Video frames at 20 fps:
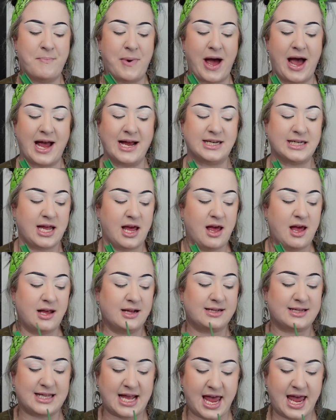But
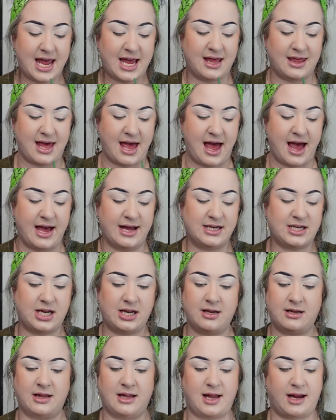saying that,
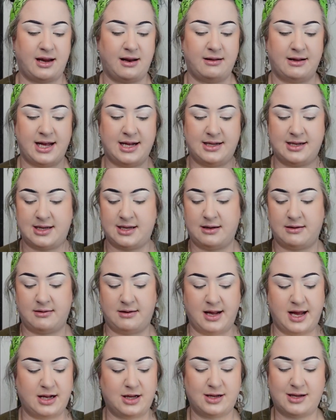like, let's
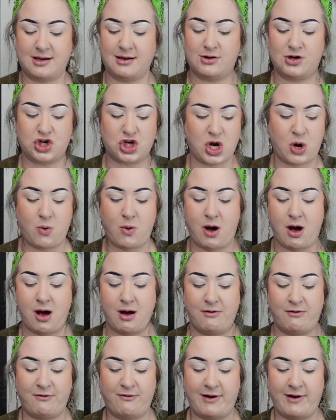show off.